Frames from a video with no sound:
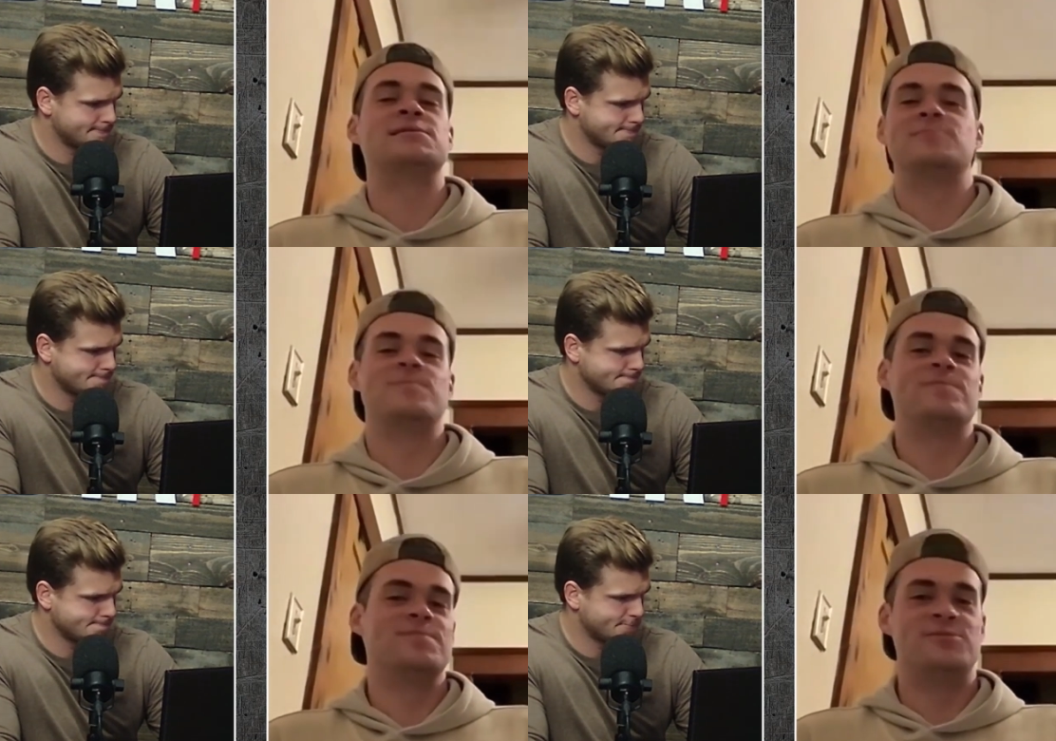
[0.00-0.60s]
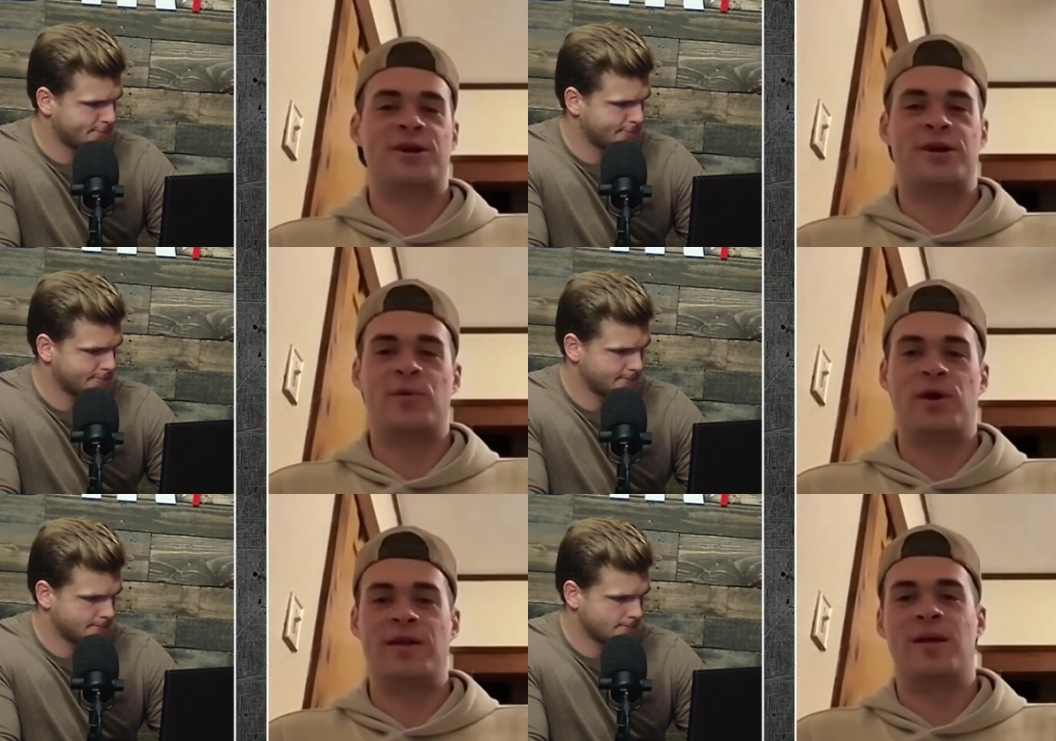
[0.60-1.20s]
Speaker 1: that's you're going
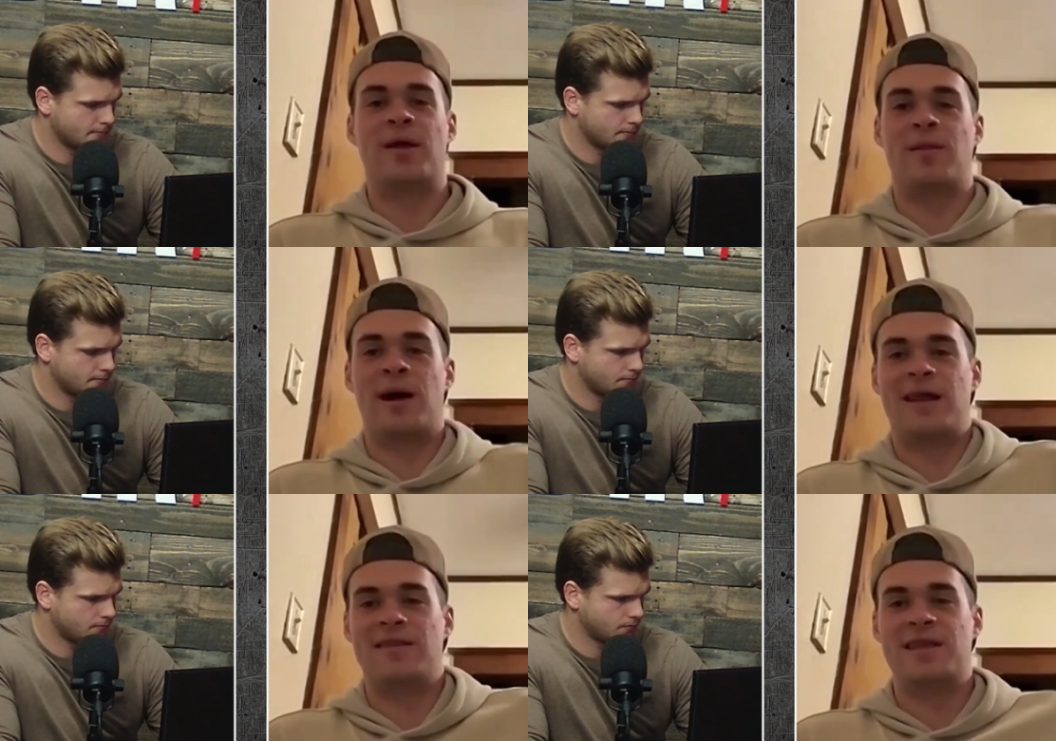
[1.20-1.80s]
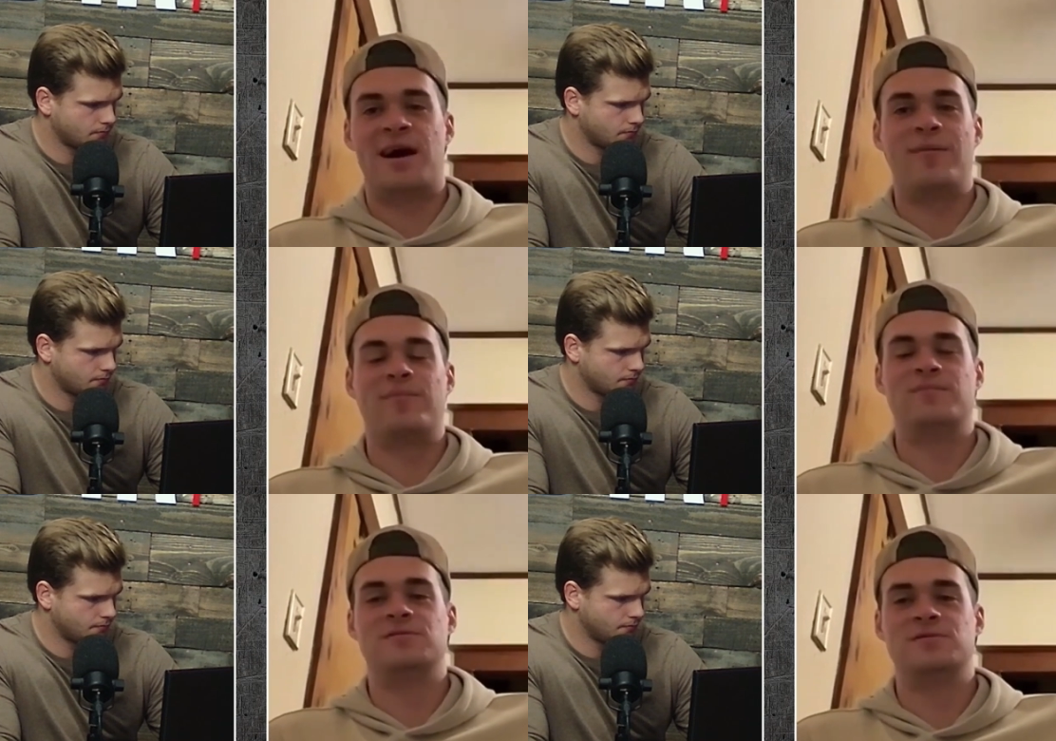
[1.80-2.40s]
to win a lot of the time.
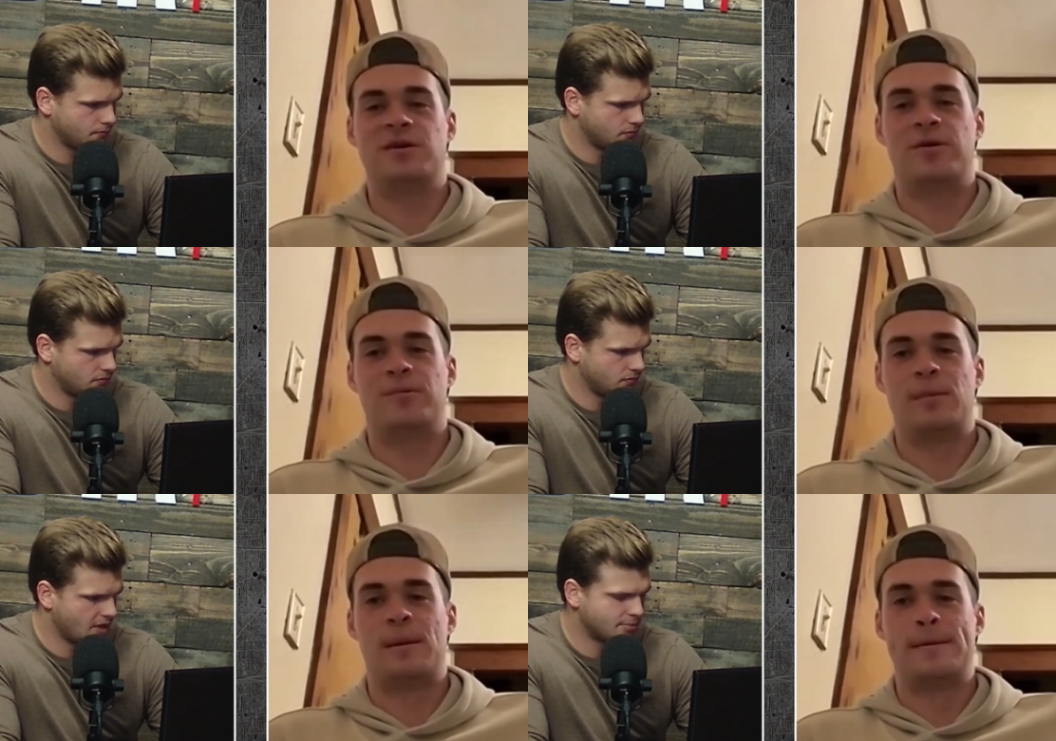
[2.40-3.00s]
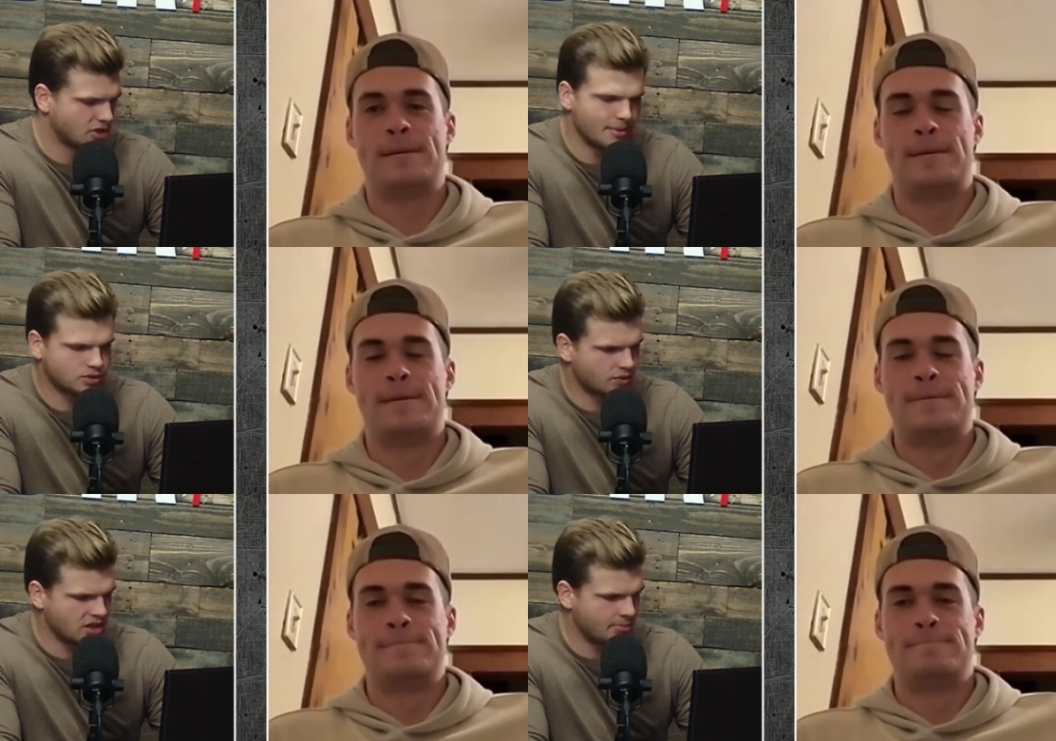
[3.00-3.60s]
Speaker 2: So absolutely, I mean, it's
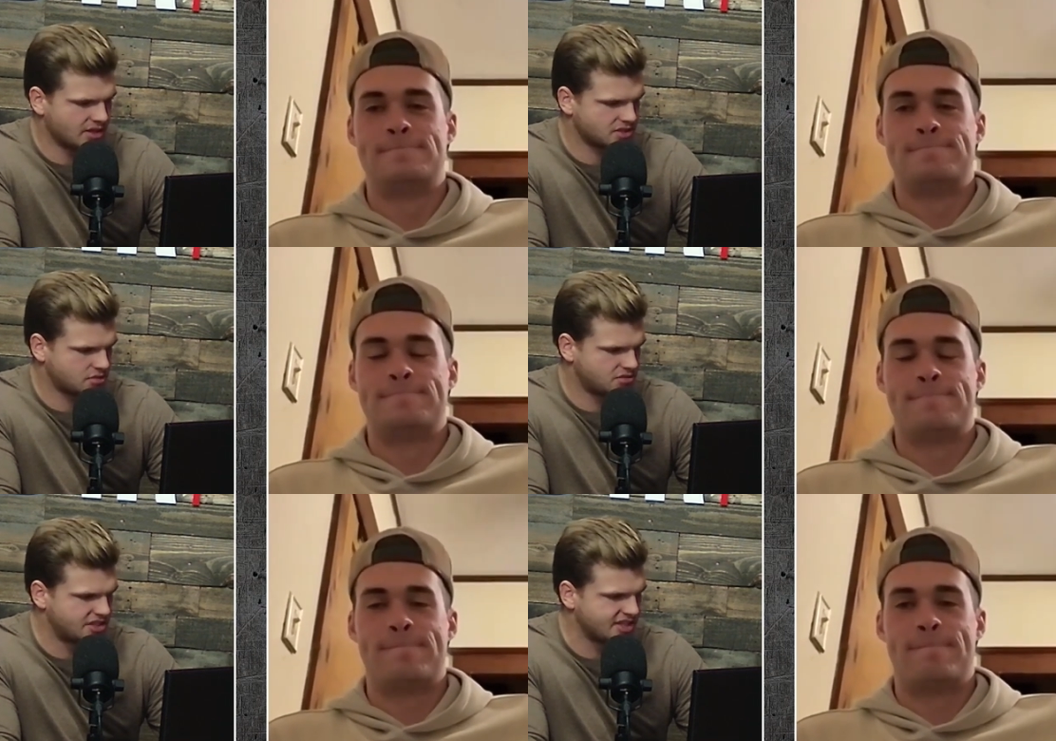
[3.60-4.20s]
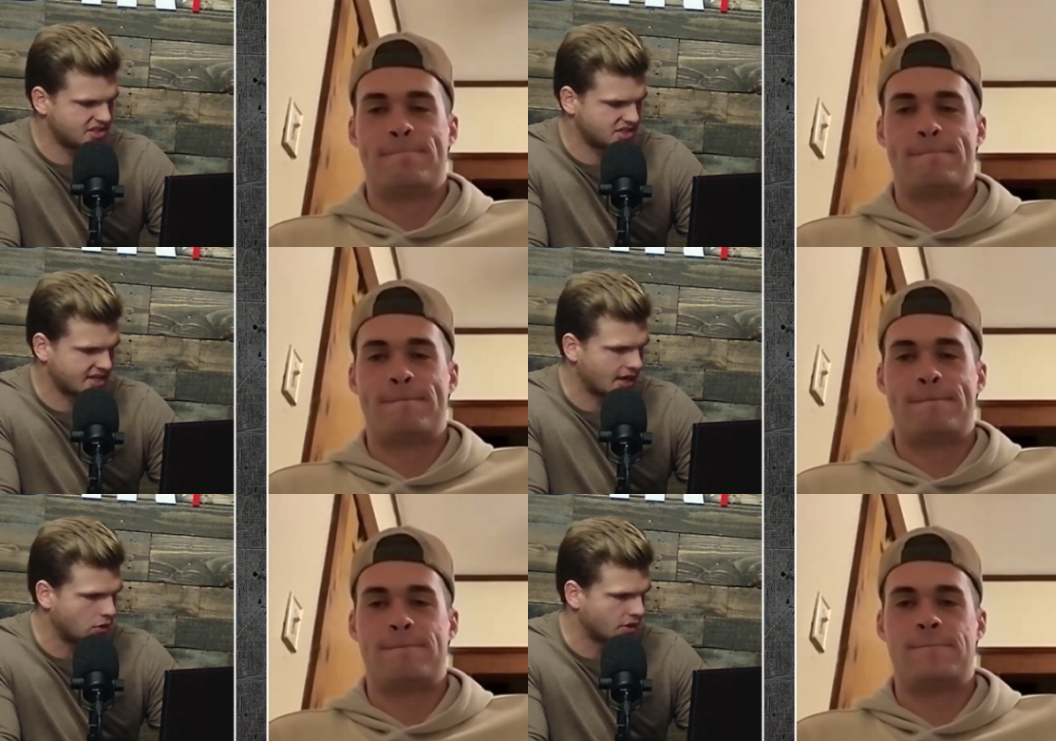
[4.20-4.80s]
one of the best statistics to
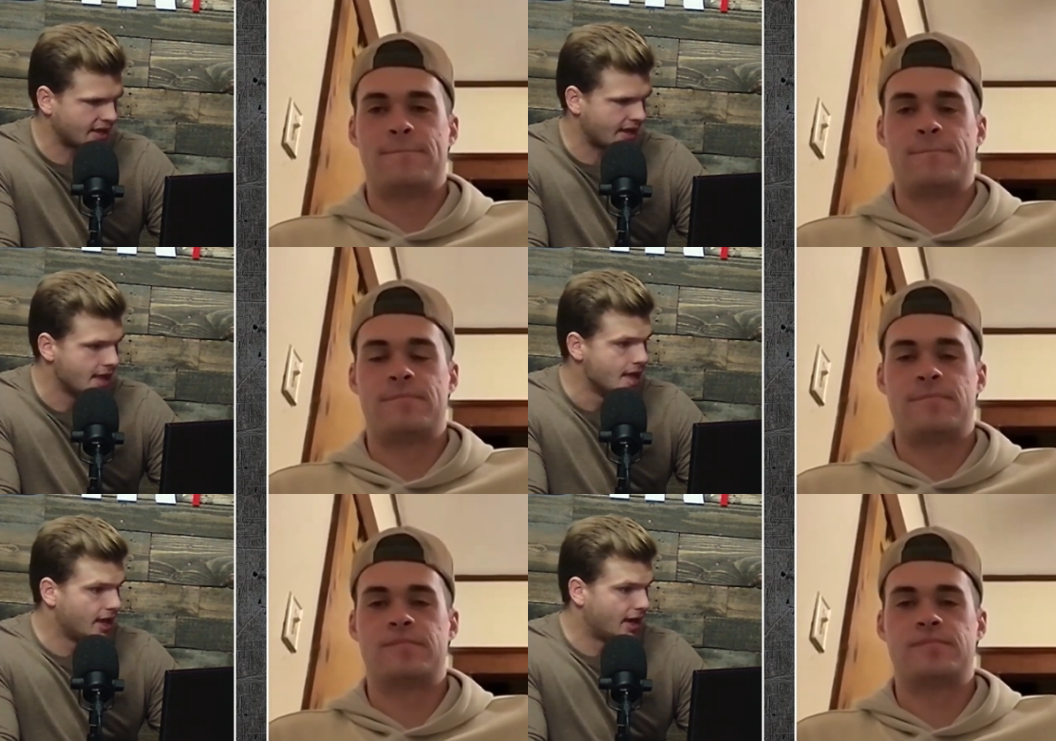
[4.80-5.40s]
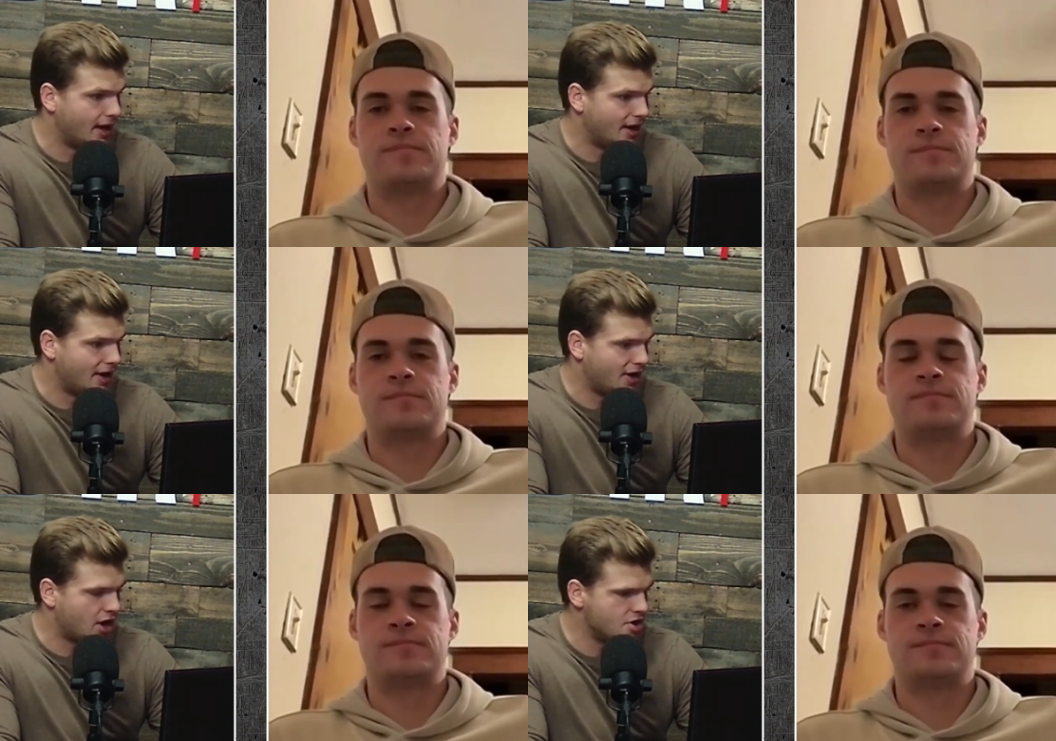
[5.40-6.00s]
kind of look at. Uh,
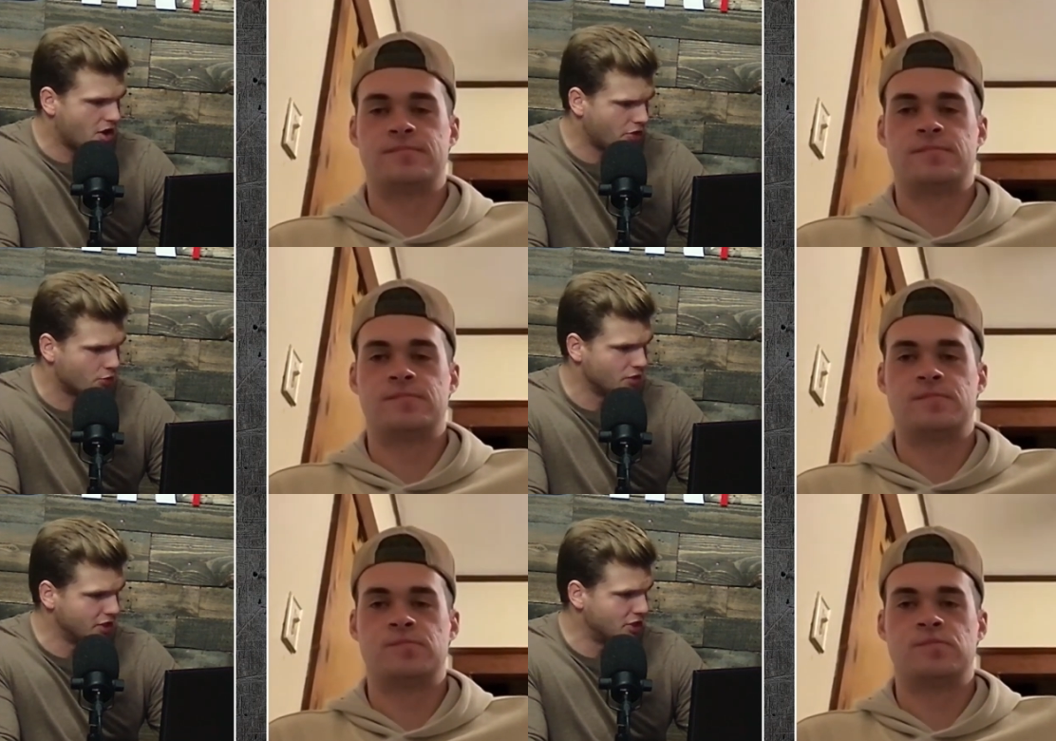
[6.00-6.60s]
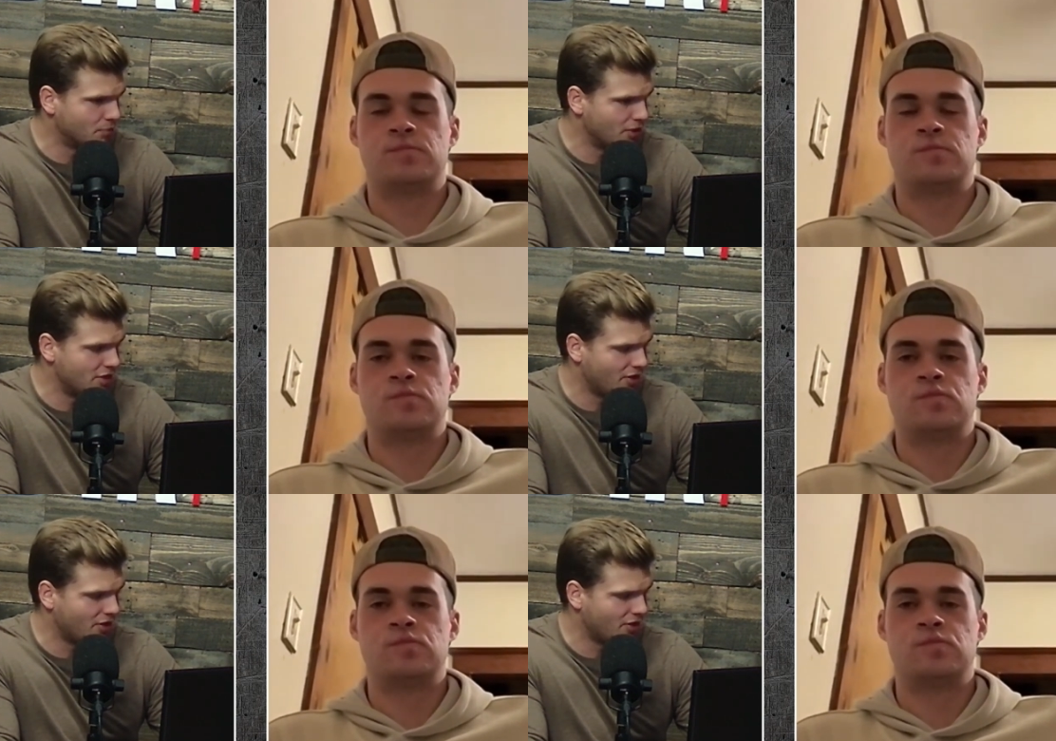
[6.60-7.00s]
another really good one